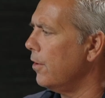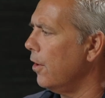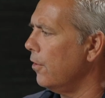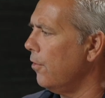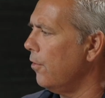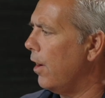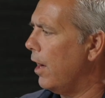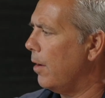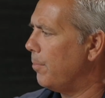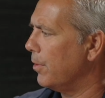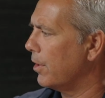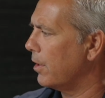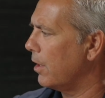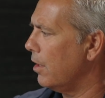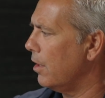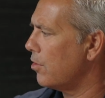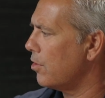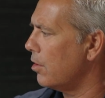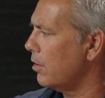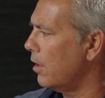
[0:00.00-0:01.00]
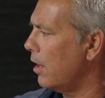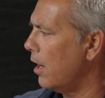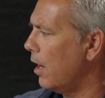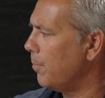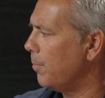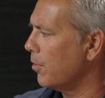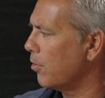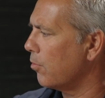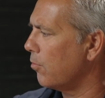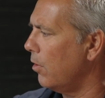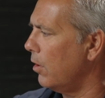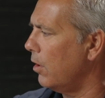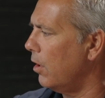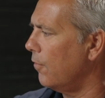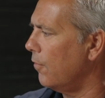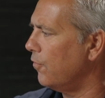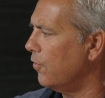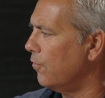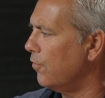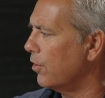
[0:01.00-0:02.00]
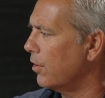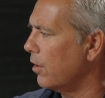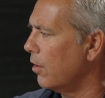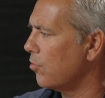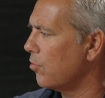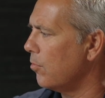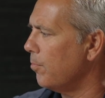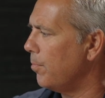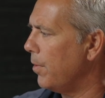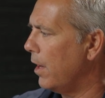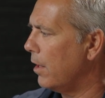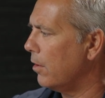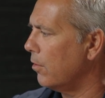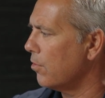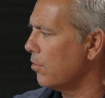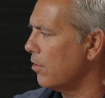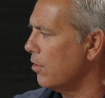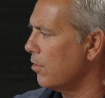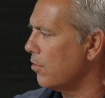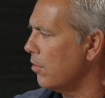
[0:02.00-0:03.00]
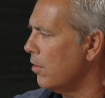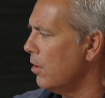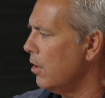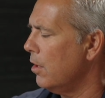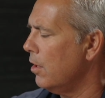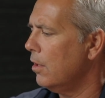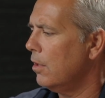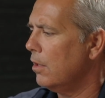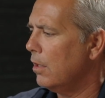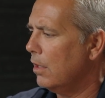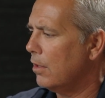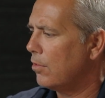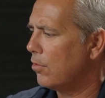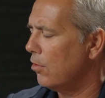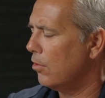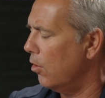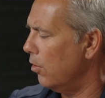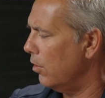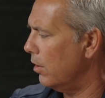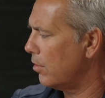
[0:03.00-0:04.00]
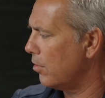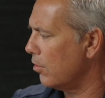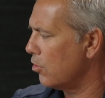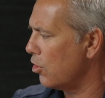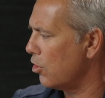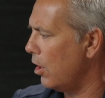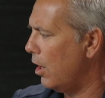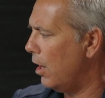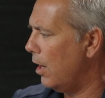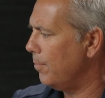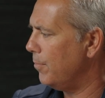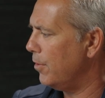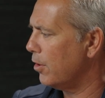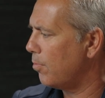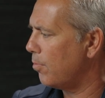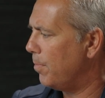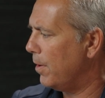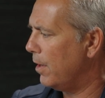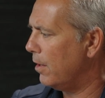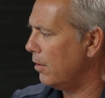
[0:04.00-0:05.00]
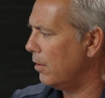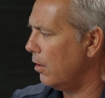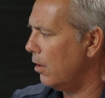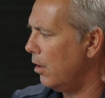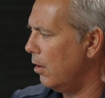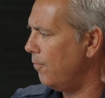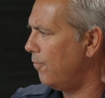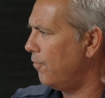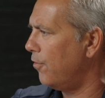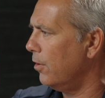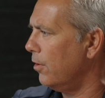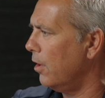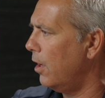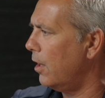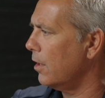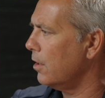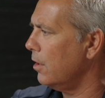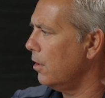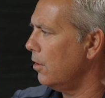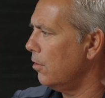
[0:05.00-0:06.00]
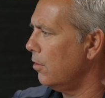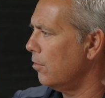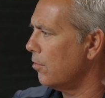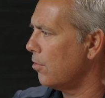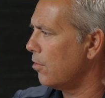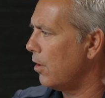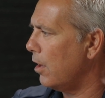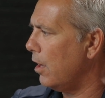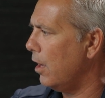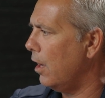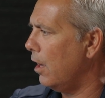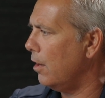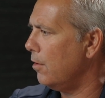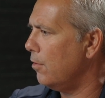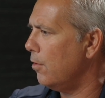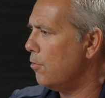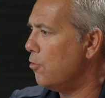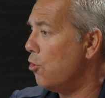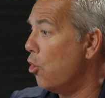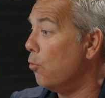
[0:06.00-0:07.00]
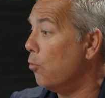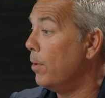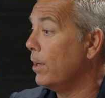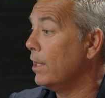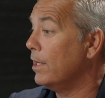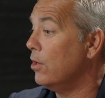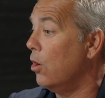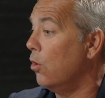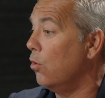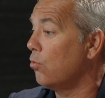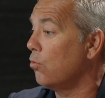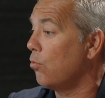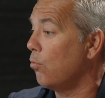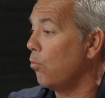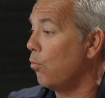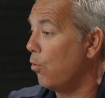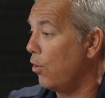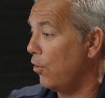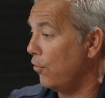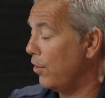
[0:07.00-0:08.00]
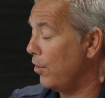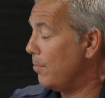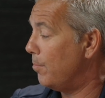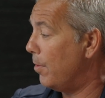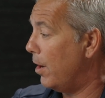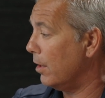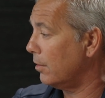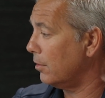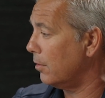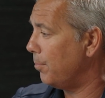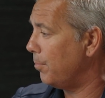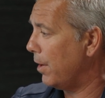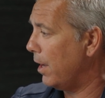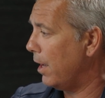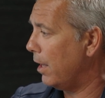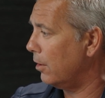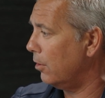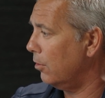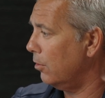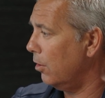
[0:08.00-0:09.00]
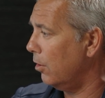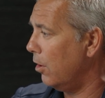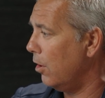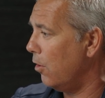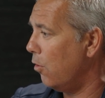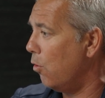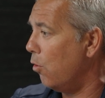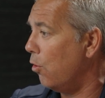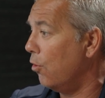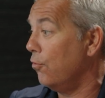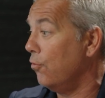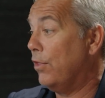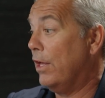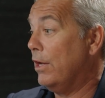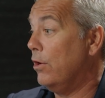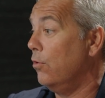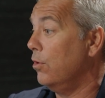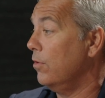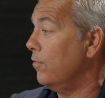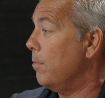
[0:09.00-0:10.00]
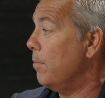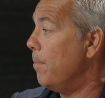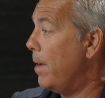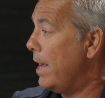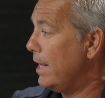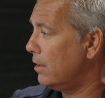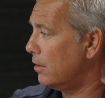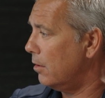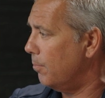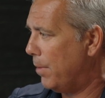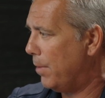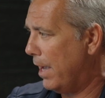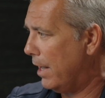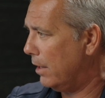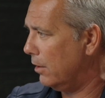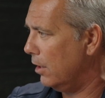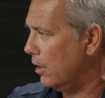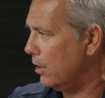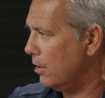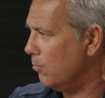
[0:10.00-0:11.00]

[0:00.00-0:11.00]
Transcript: Another application that happens quite often for custom panels is it's, an, it's a job that's been up for a lot of years and nobody knows where they bought the panel, or they don't even make the panel